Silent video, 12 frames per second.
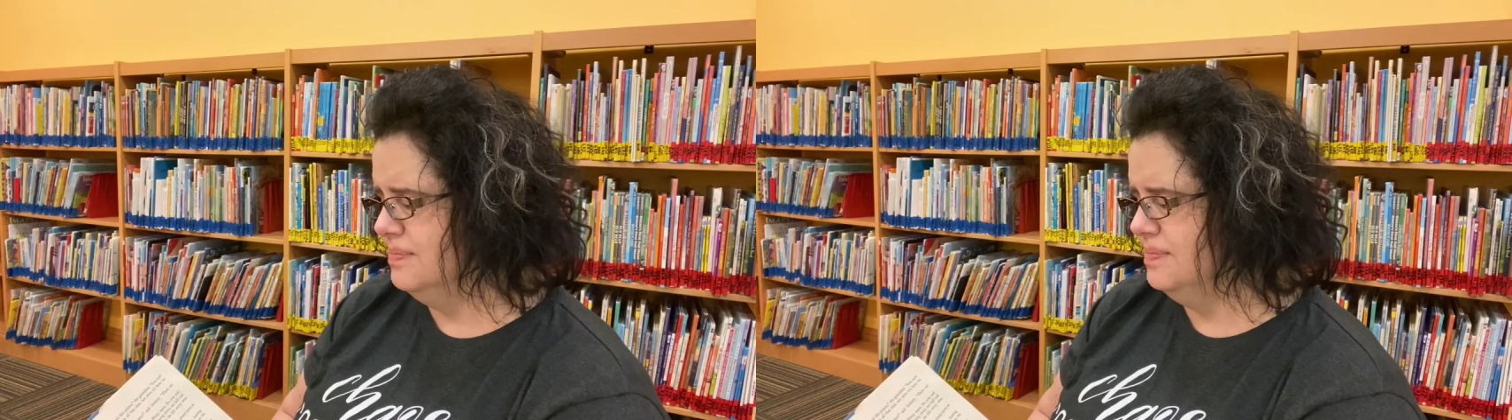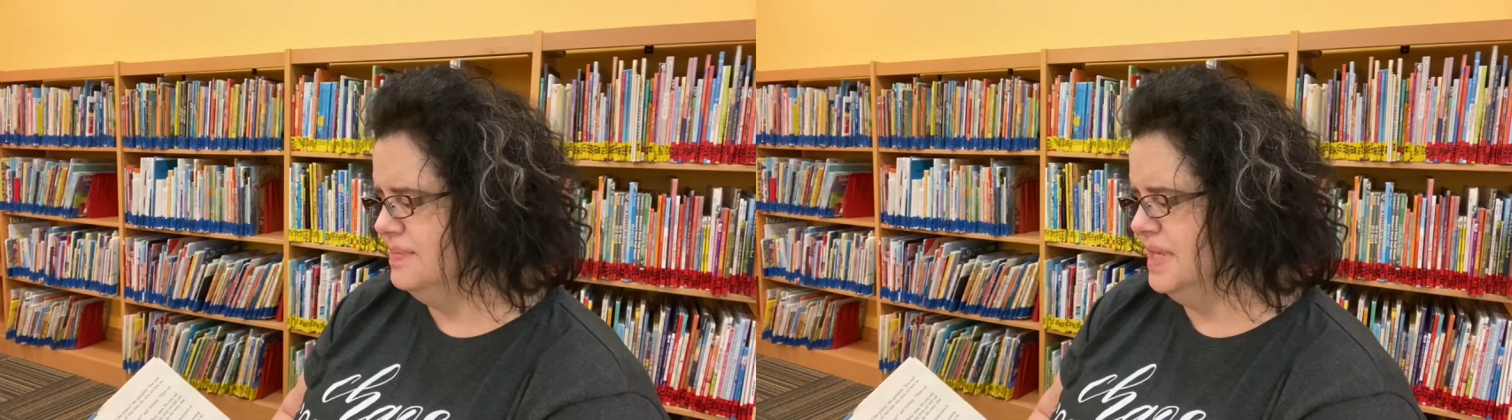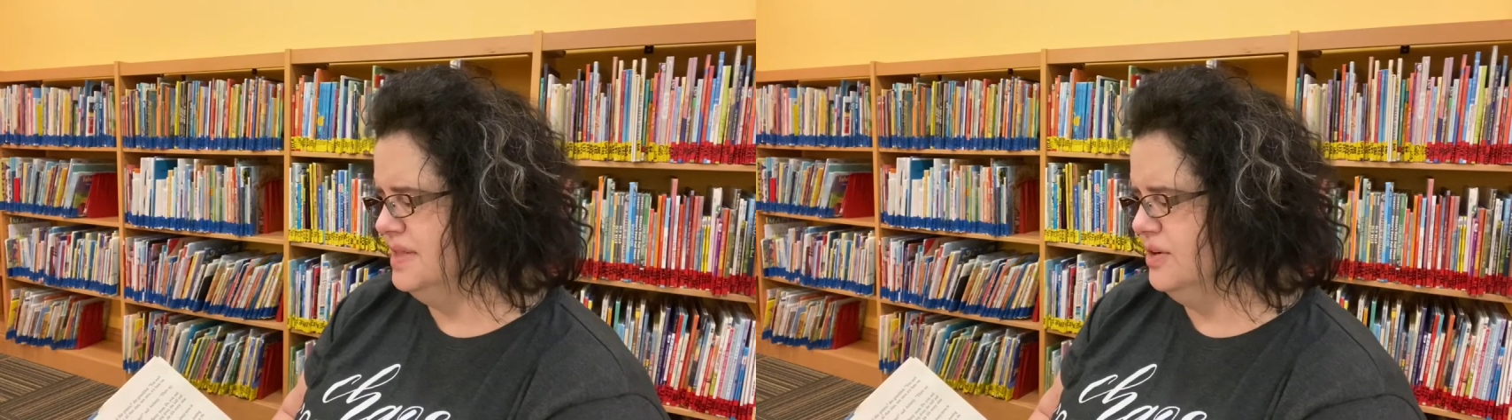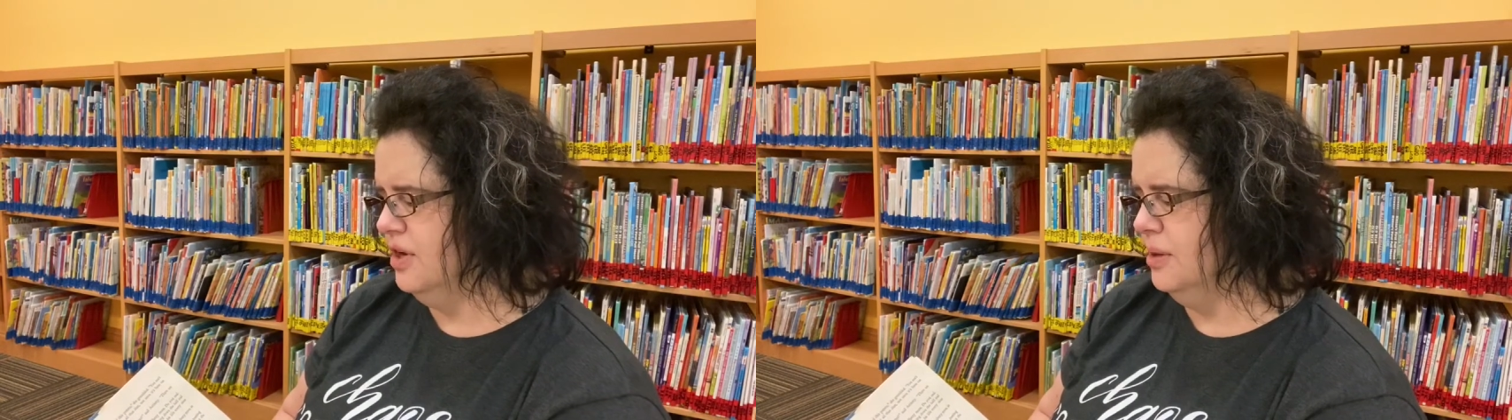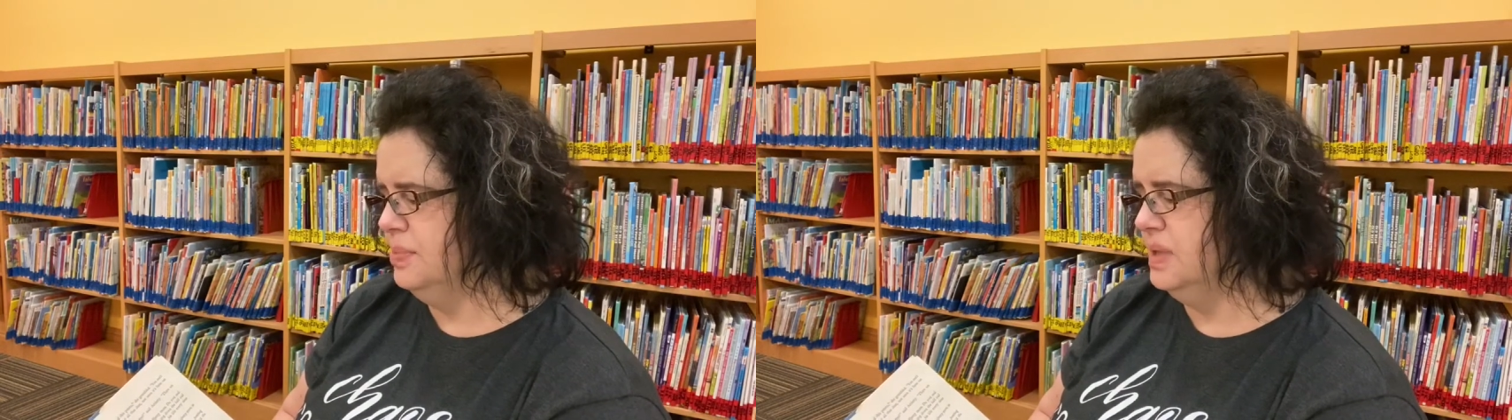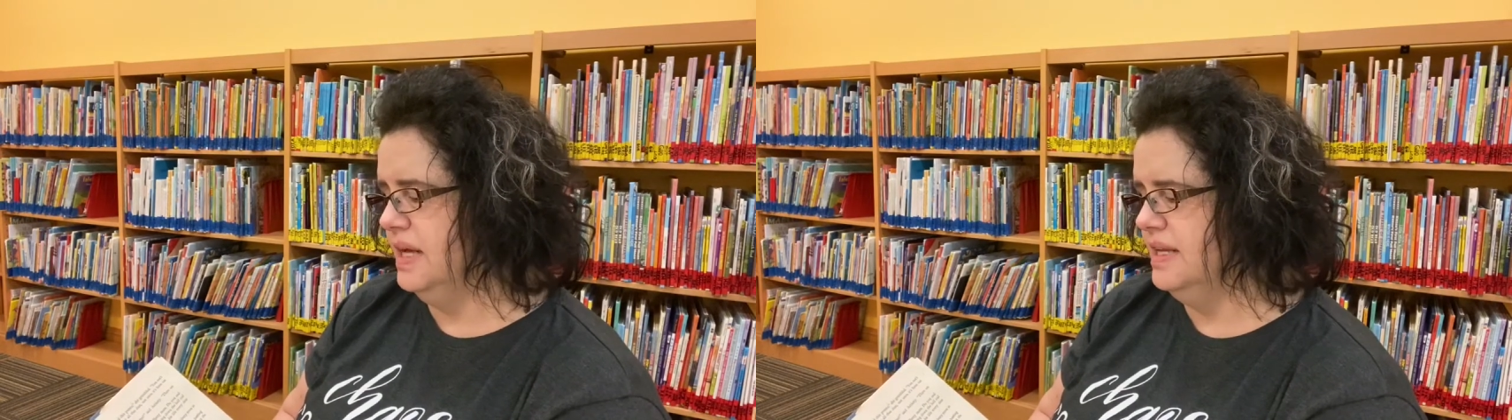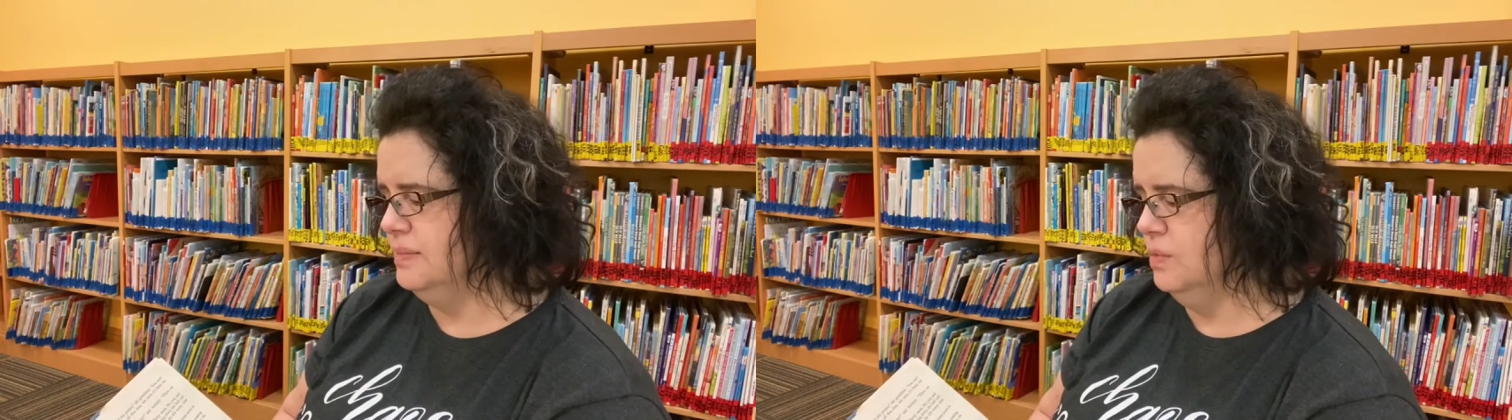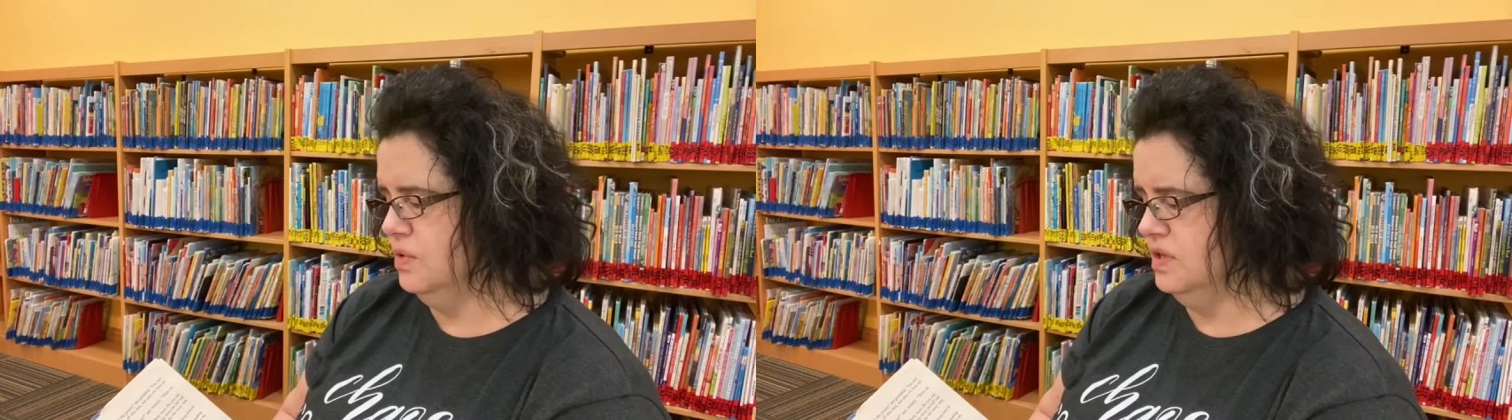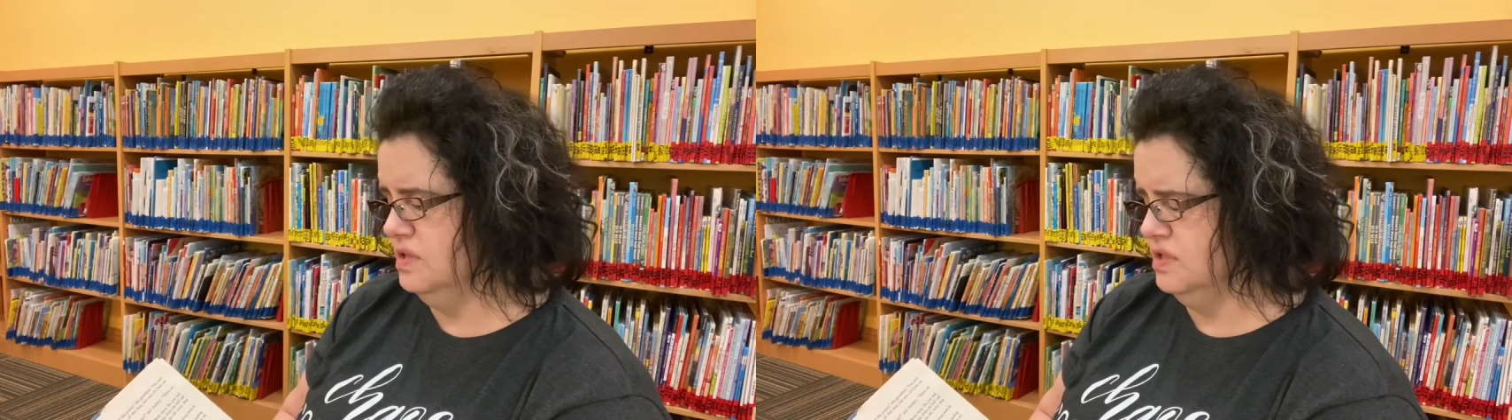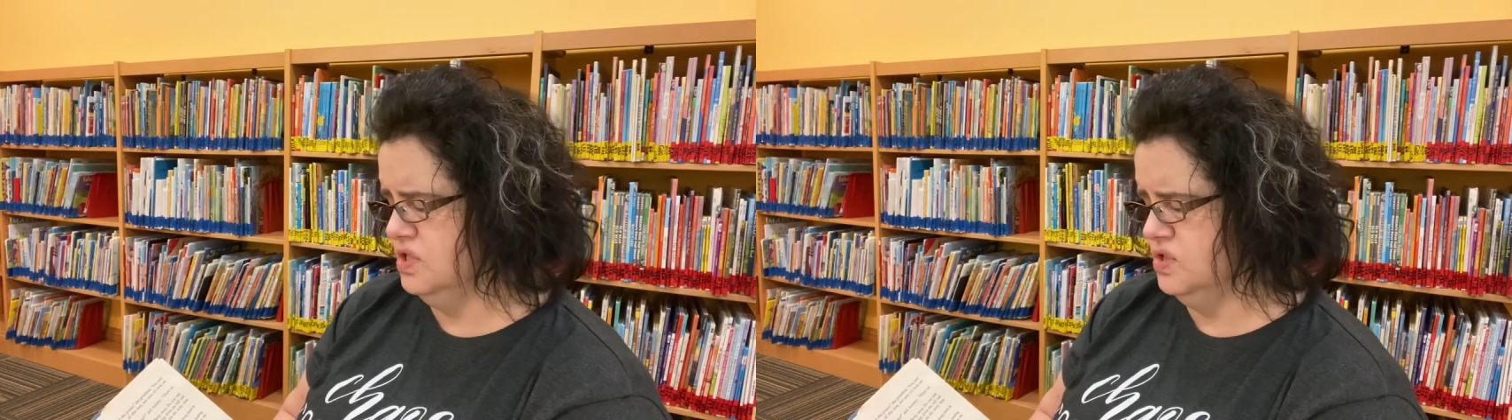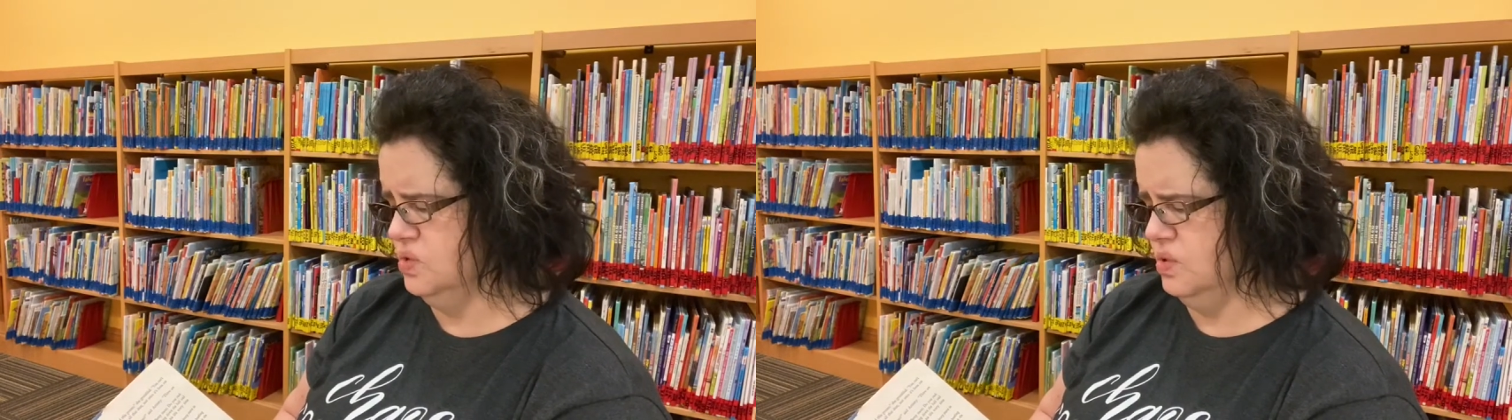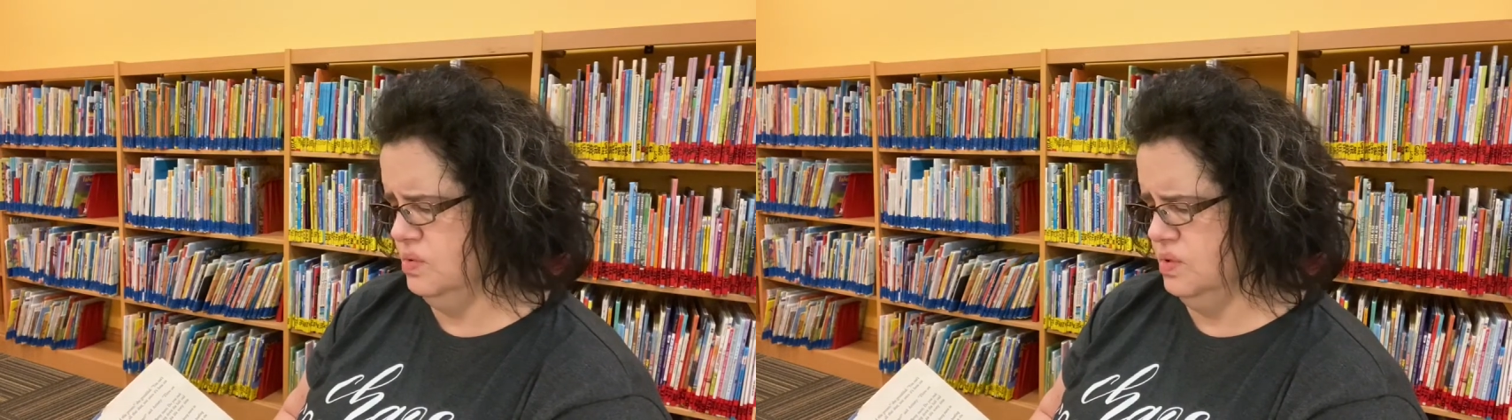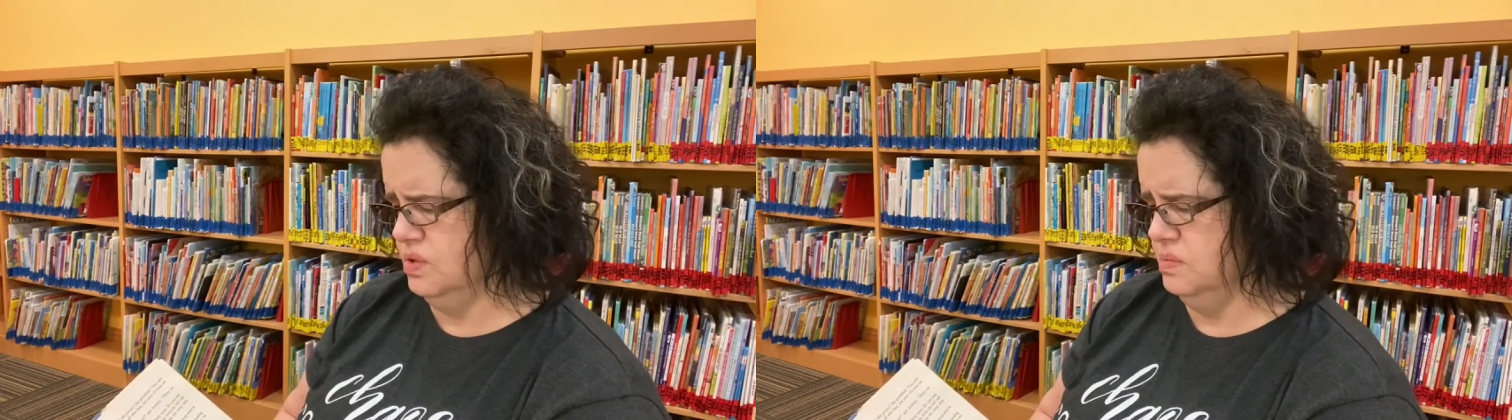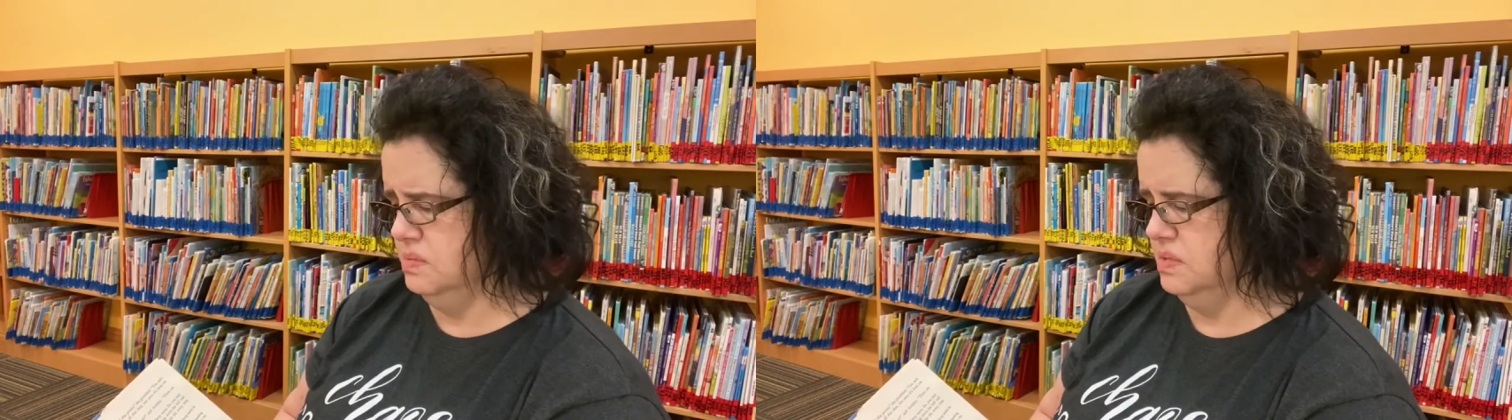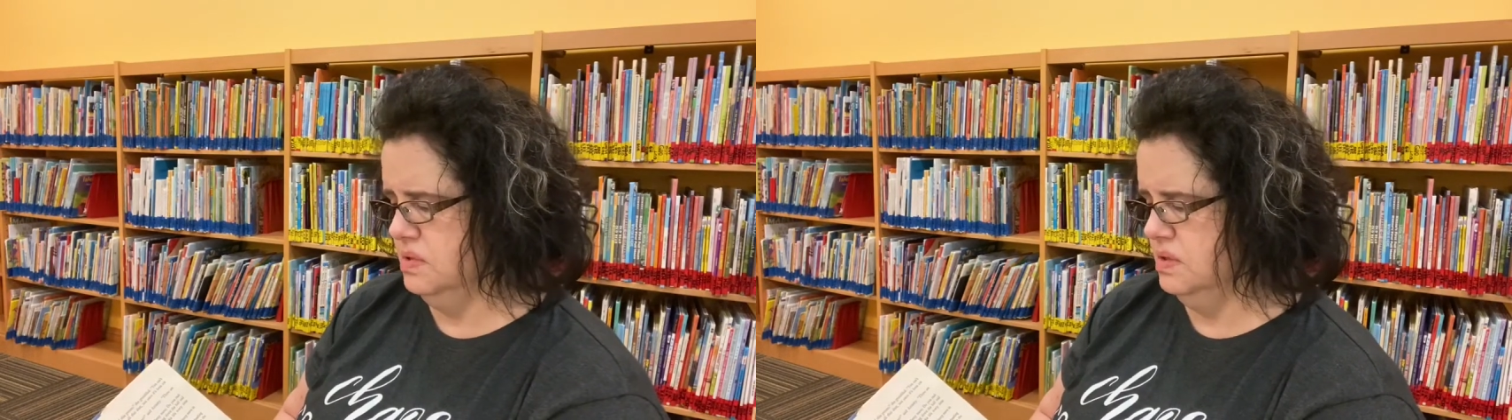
that there are plenty more in the storeroom.